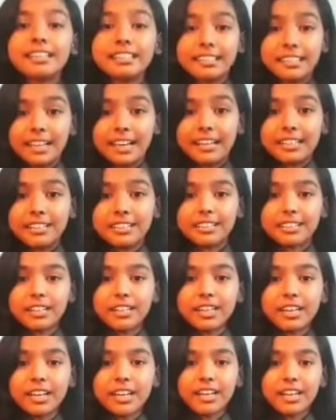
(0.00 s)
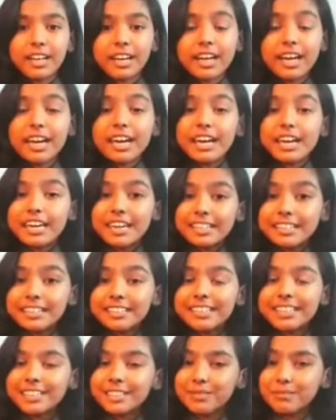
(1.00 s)
The answer,
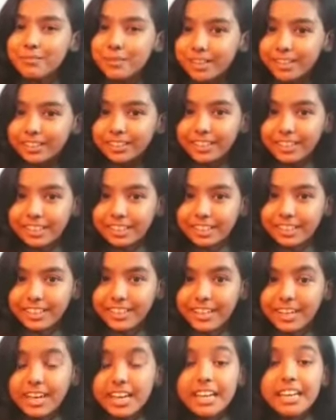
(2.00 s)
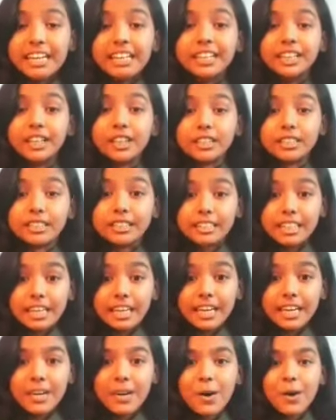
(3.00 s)
it's his mother. The
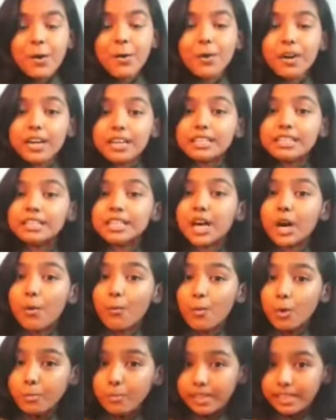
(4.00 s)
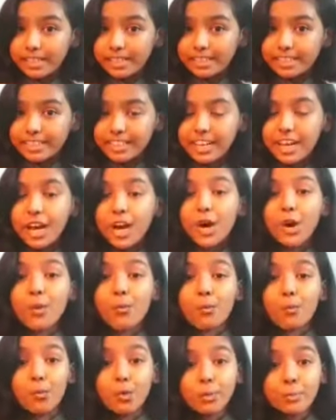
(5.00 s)
CEO is a woman.
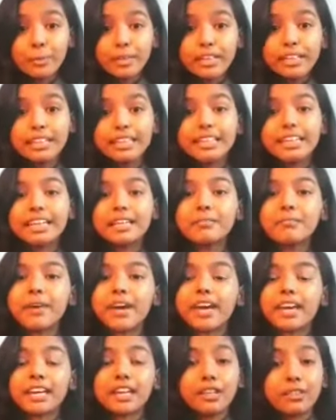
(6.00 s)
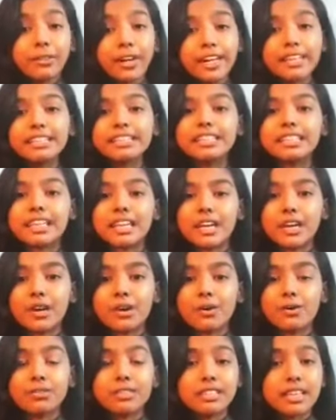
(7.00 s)
Women can make great
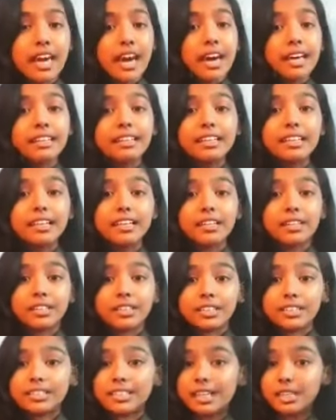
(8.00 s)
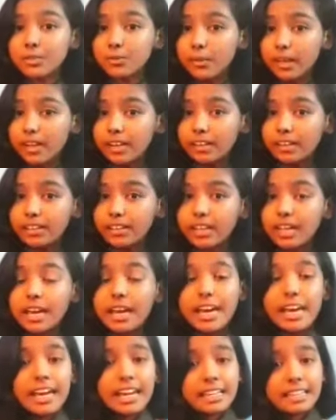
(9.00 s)
CEOs and leaders as well,
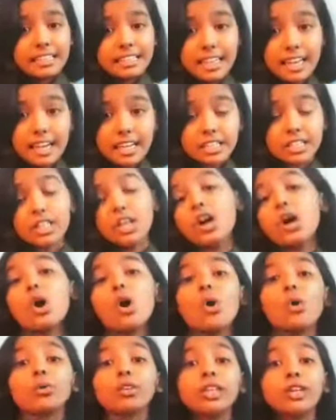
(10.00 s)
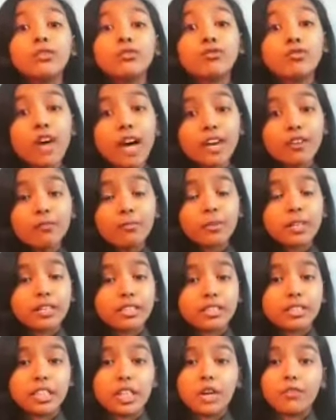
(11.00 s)
and yet, only
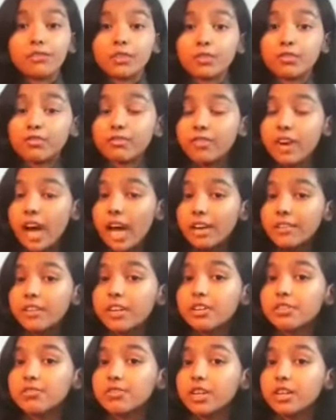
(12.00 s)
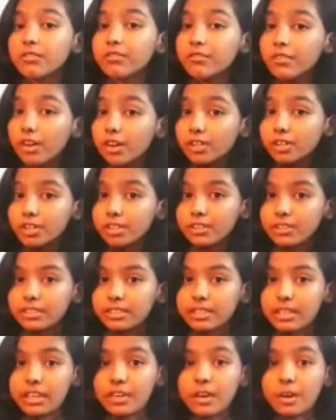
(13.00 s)
5% of the 500 Fortune
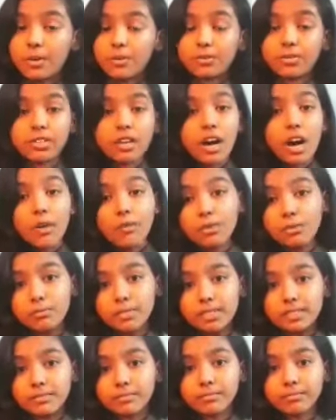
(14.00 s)
CEOs are women.